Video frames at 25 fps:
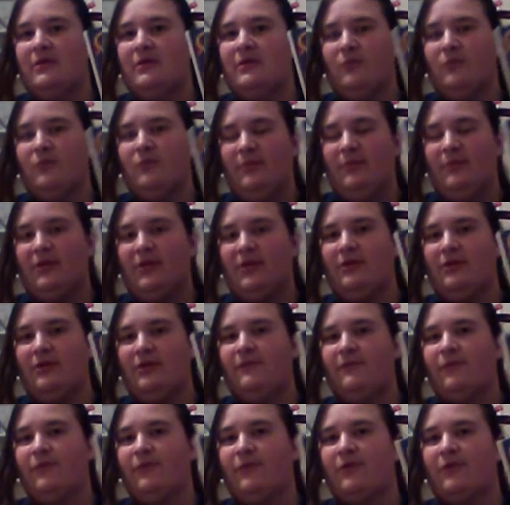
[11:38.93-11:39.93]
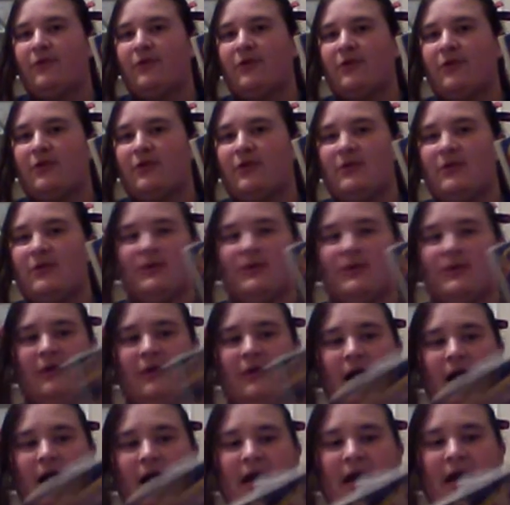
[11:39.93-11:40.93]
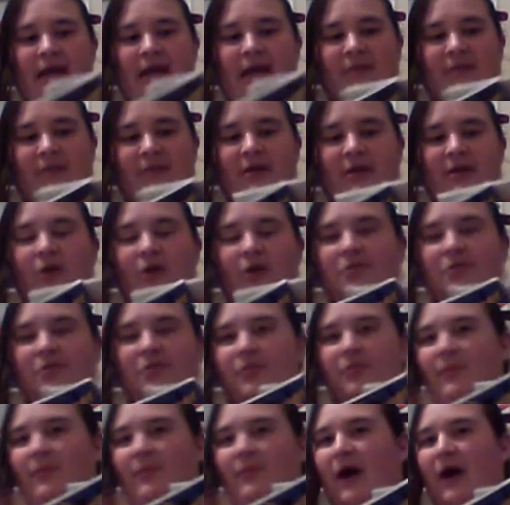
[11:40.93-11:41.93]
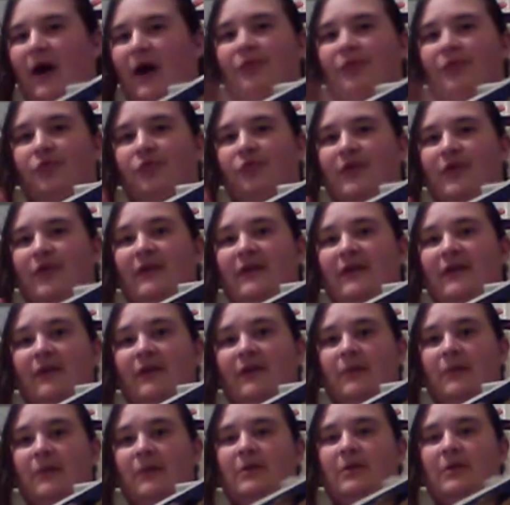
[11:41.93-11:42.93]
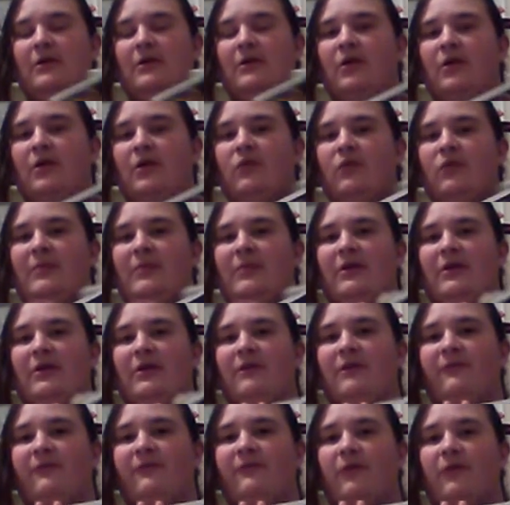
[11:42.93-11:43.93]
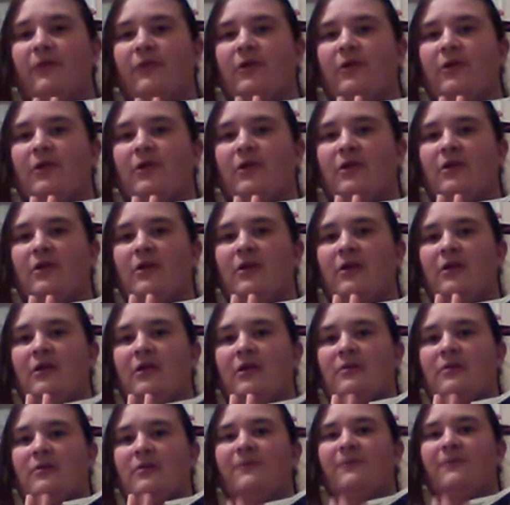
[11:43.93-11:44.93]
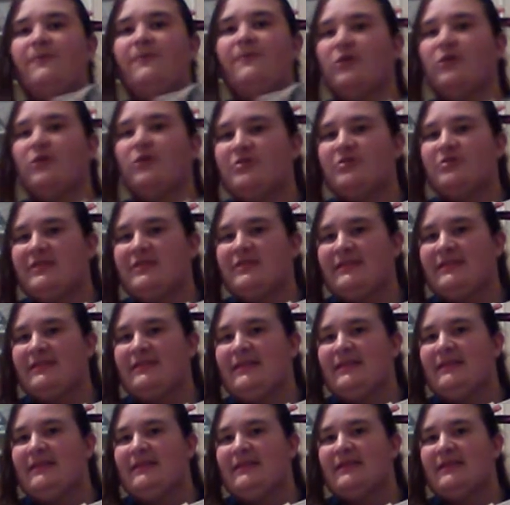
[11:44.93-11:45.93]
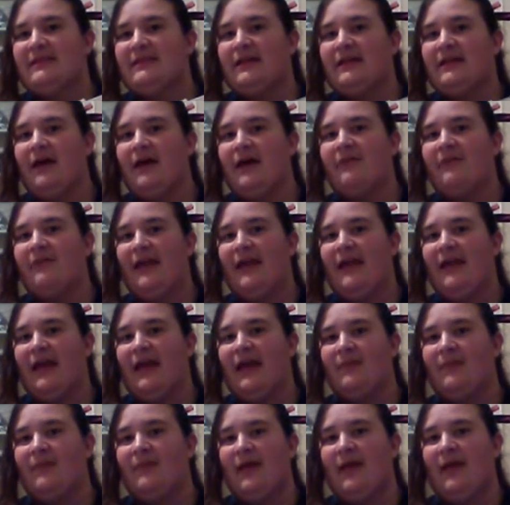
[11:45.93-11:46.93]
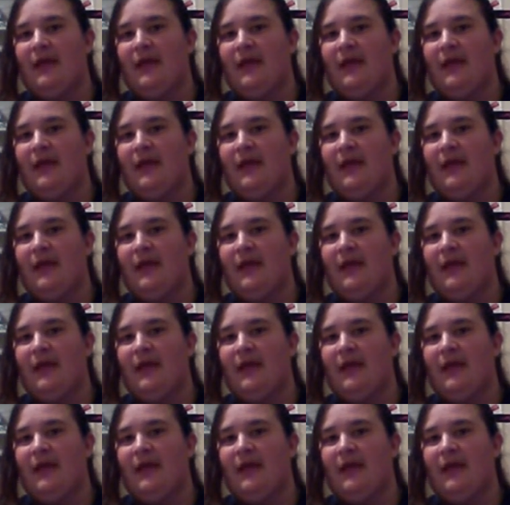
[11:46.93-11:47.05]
would be good for, and I mean all three of them would be good for the first season of an anime.